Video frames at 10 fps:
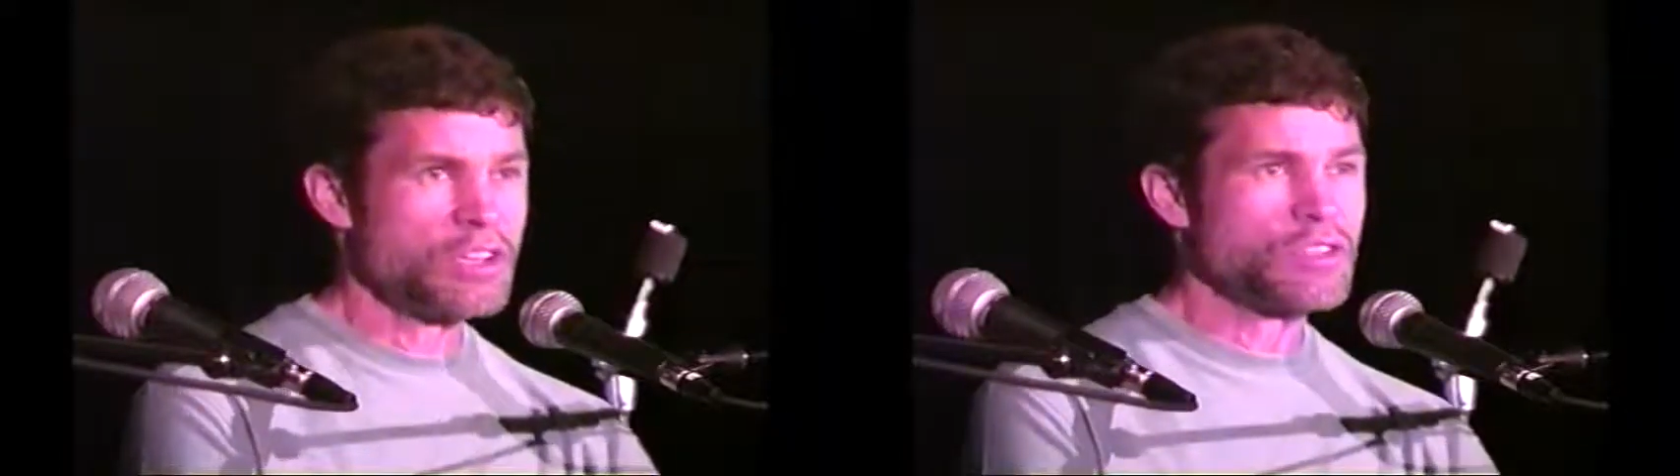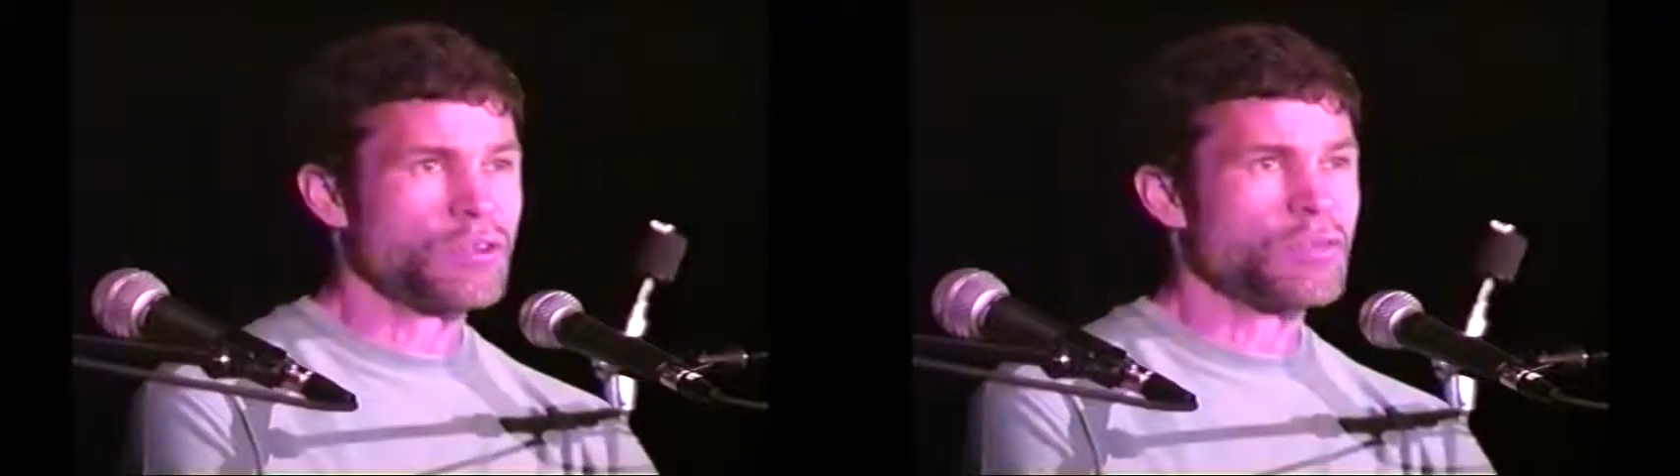
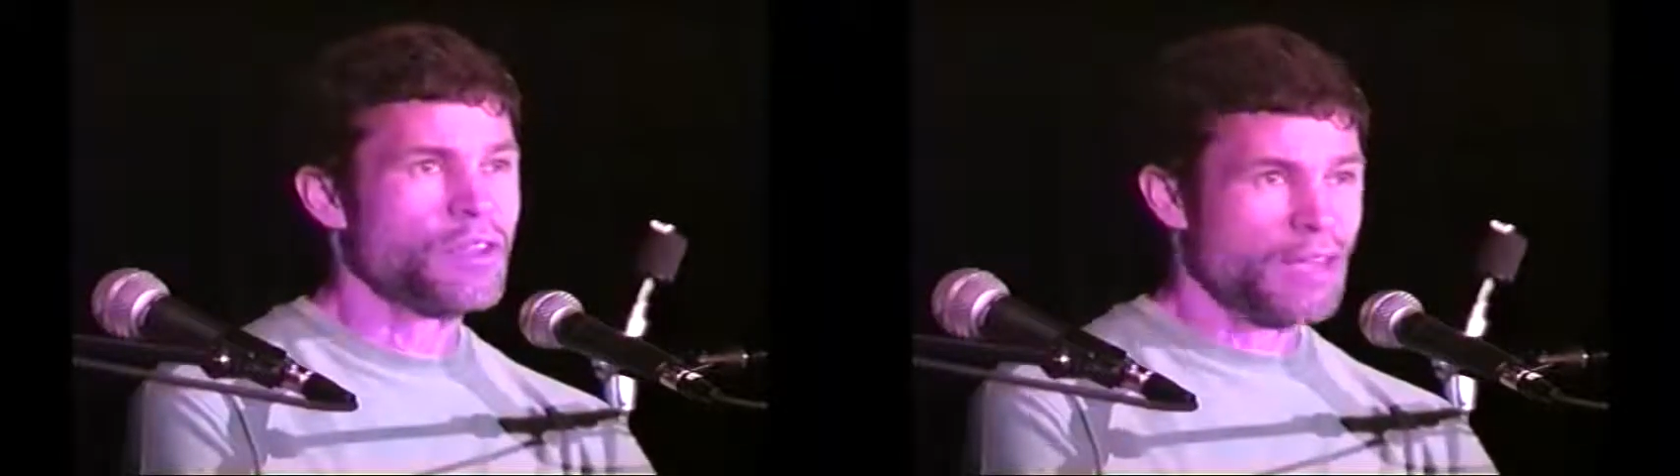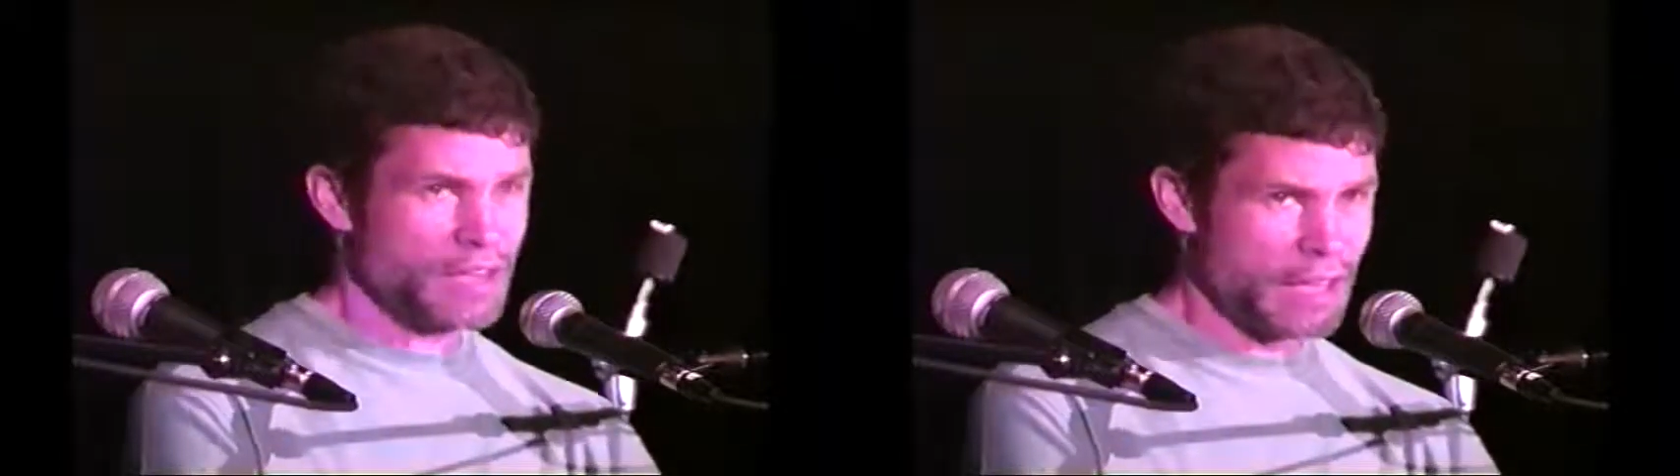So,
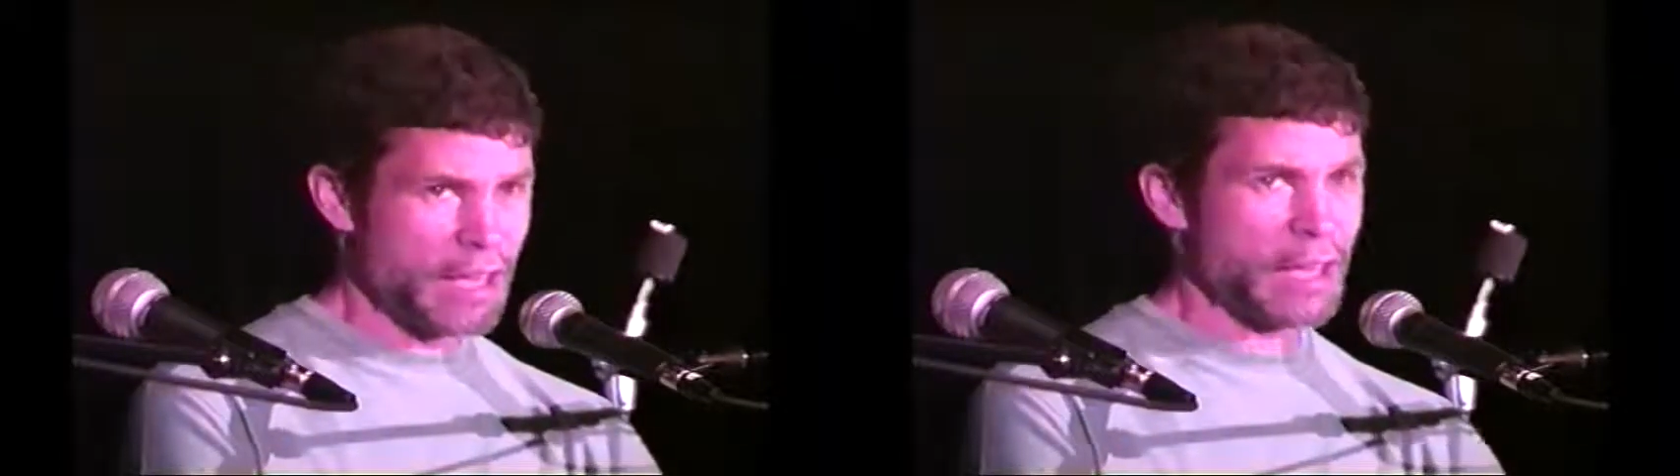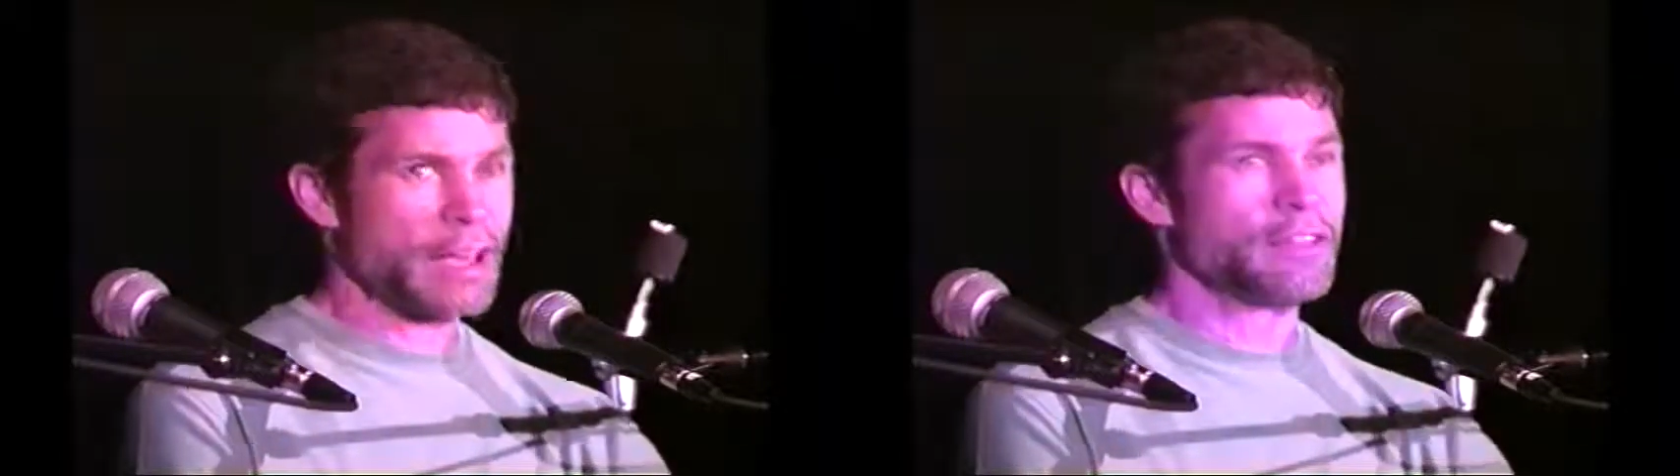
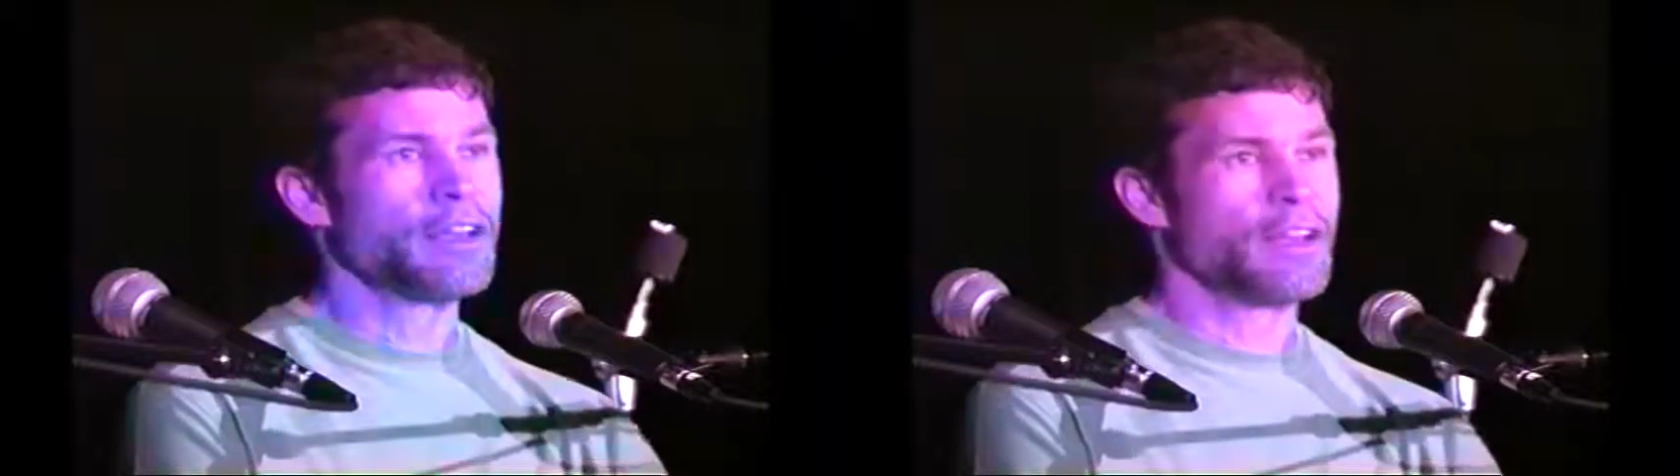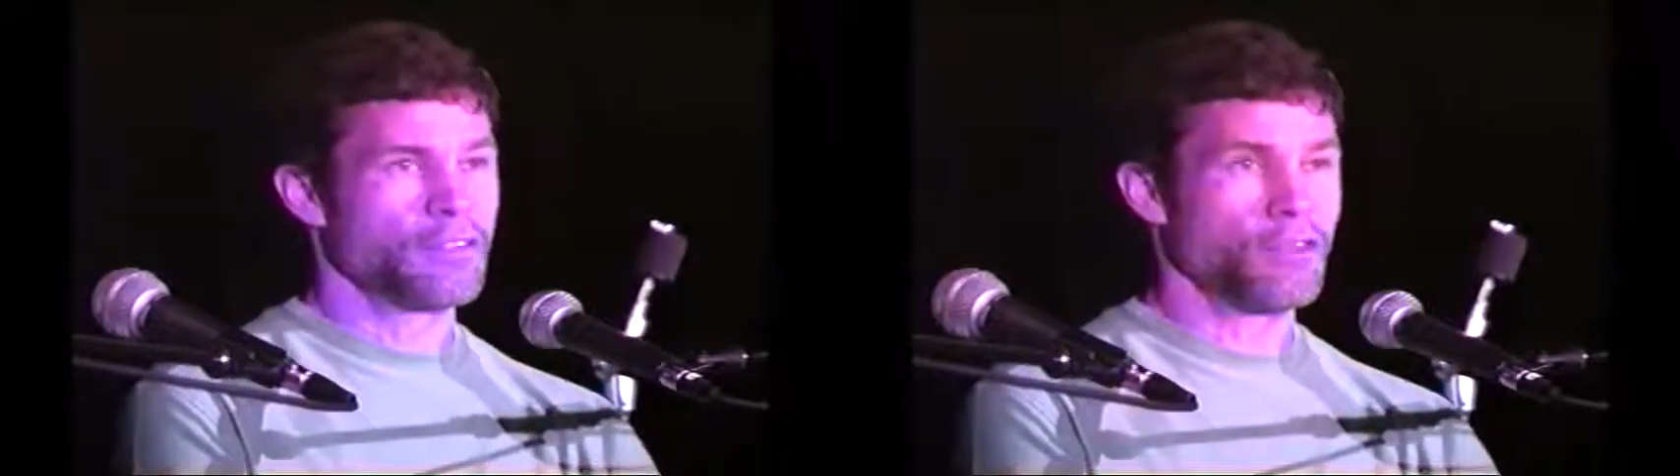yeah.